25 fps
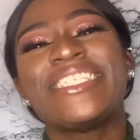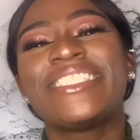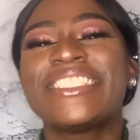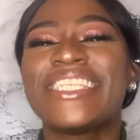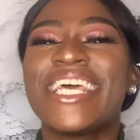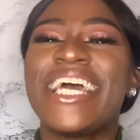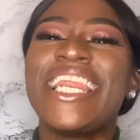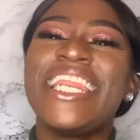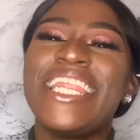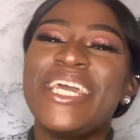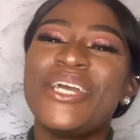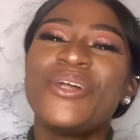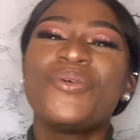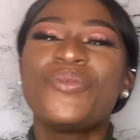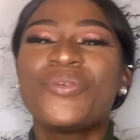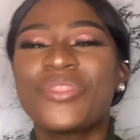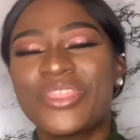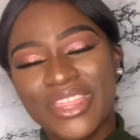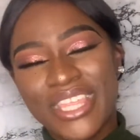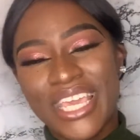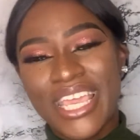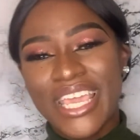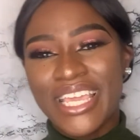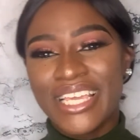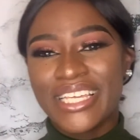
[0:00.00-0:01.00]
the little
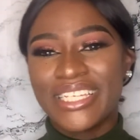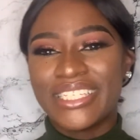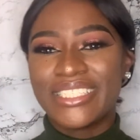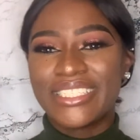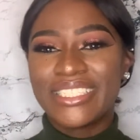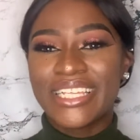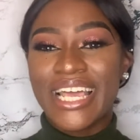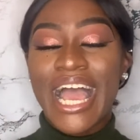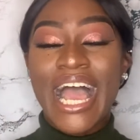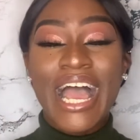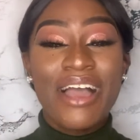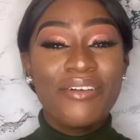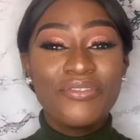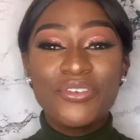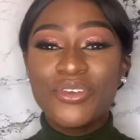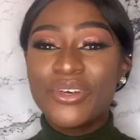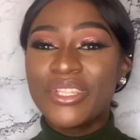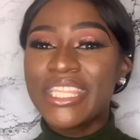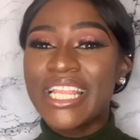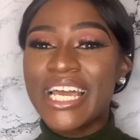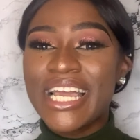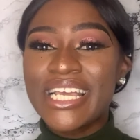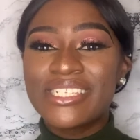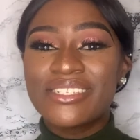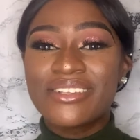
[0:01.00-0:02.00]
things. Have your
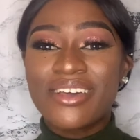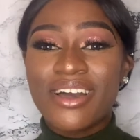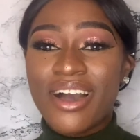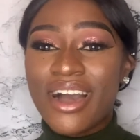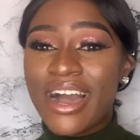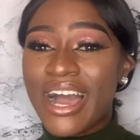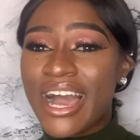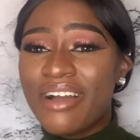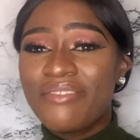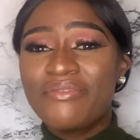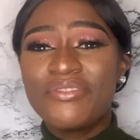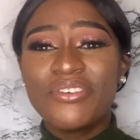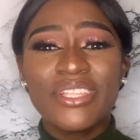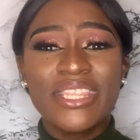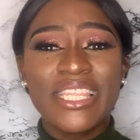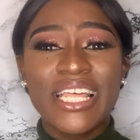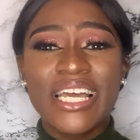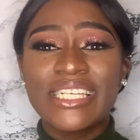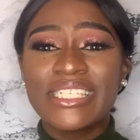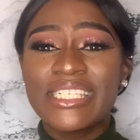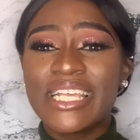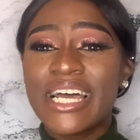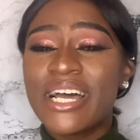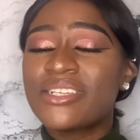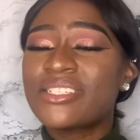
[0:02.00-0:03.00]
nice car, have your
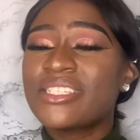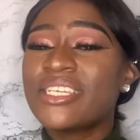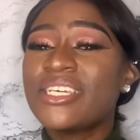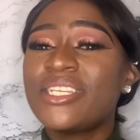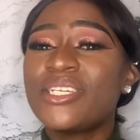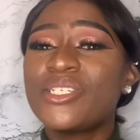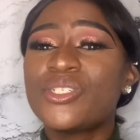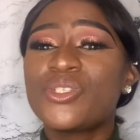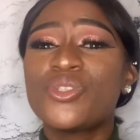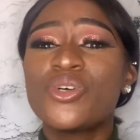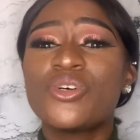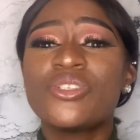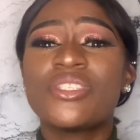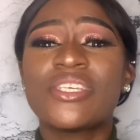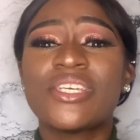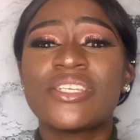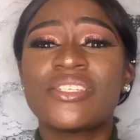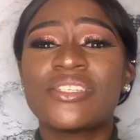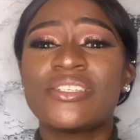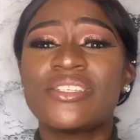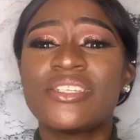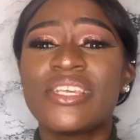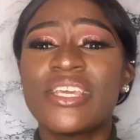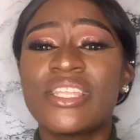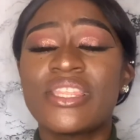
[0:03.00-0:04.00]
nice house. It is not a
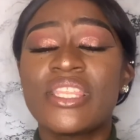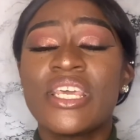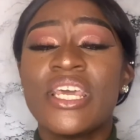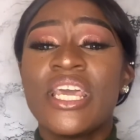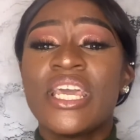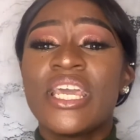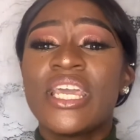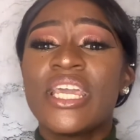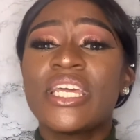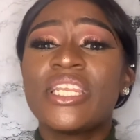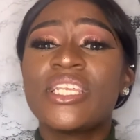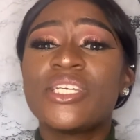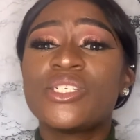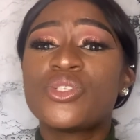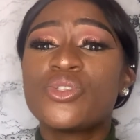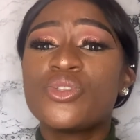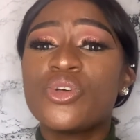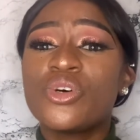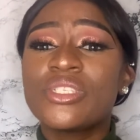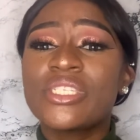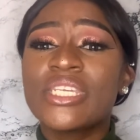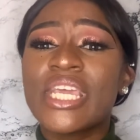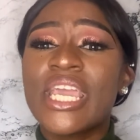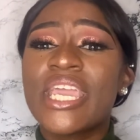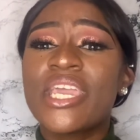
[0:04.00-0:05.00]
sin. It is
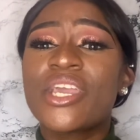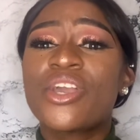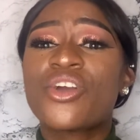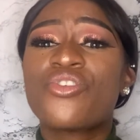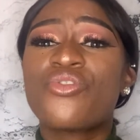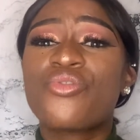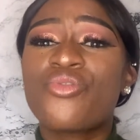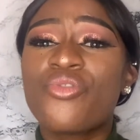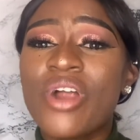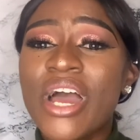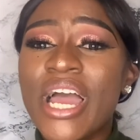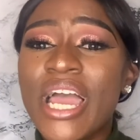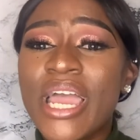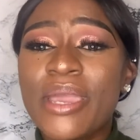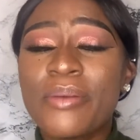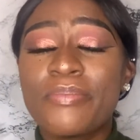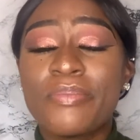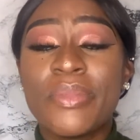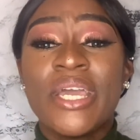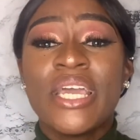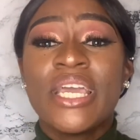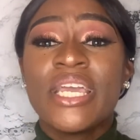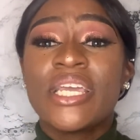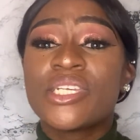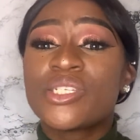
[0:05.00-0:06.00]
not a crime.
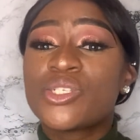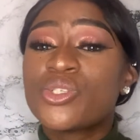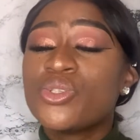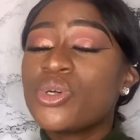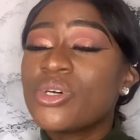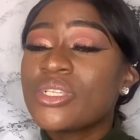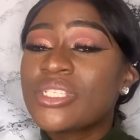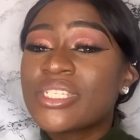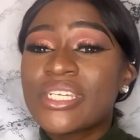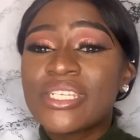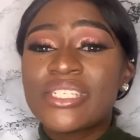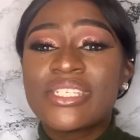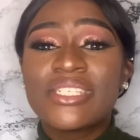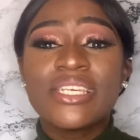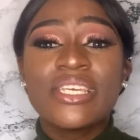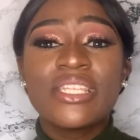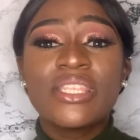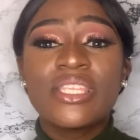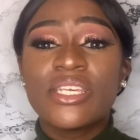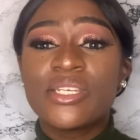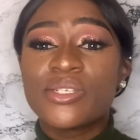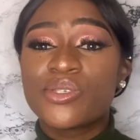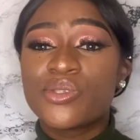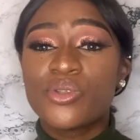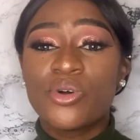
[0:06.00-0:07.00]
It's not a sin.
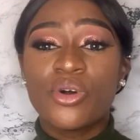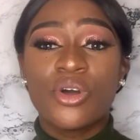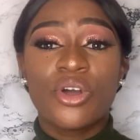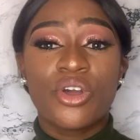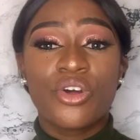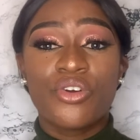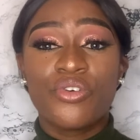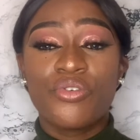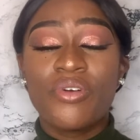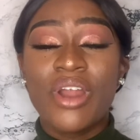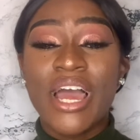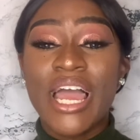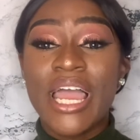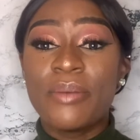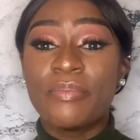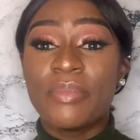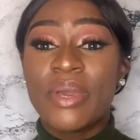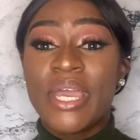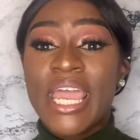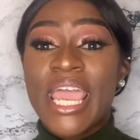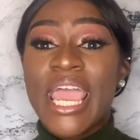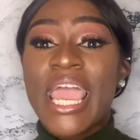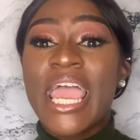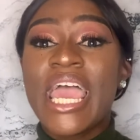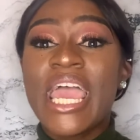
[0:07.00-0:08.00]
It's not a crime.
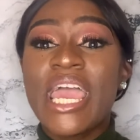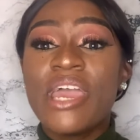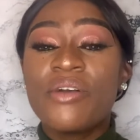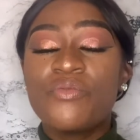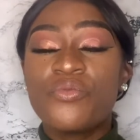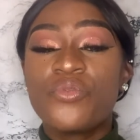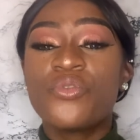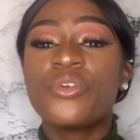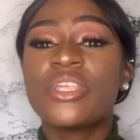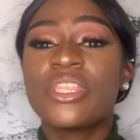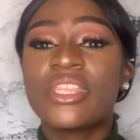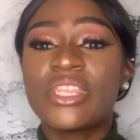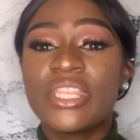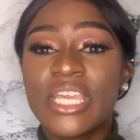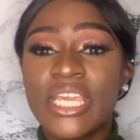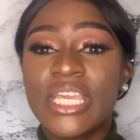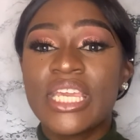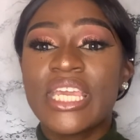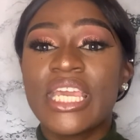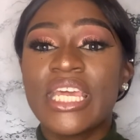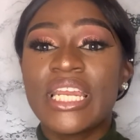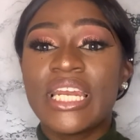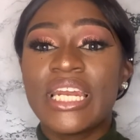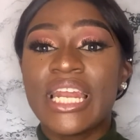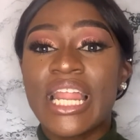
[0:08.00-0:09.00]
Everything
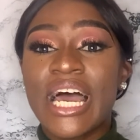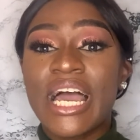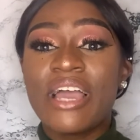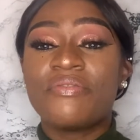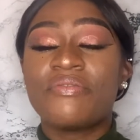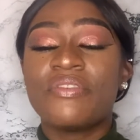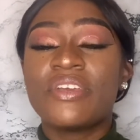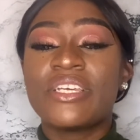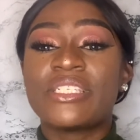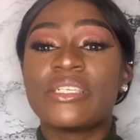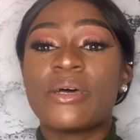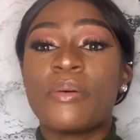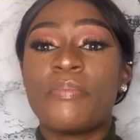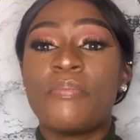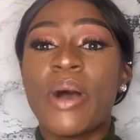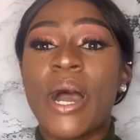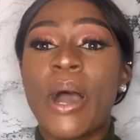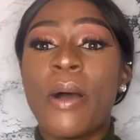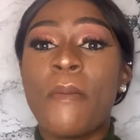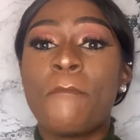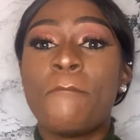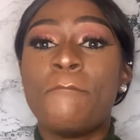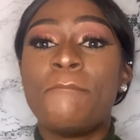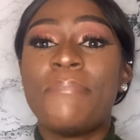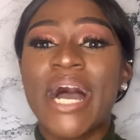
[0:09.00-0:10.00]
in life is
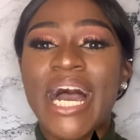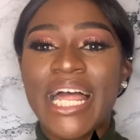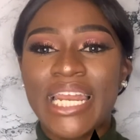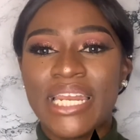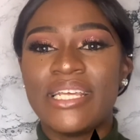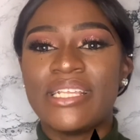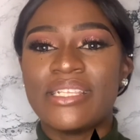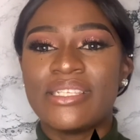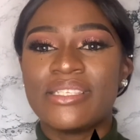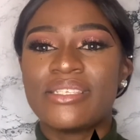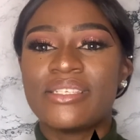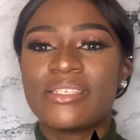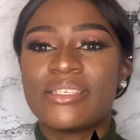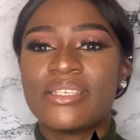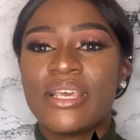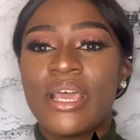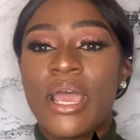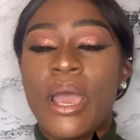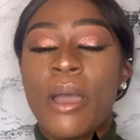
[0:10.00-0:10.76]
about balance.